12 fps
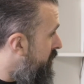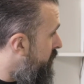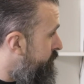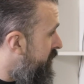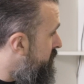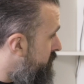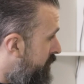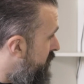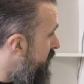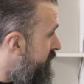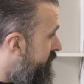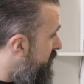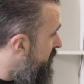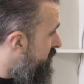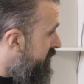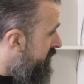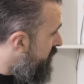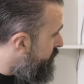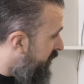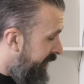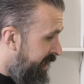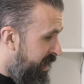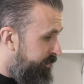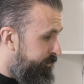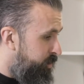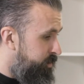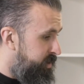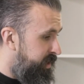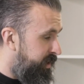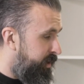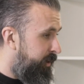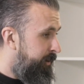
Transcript: I'm leaving this, I'm getting out of music.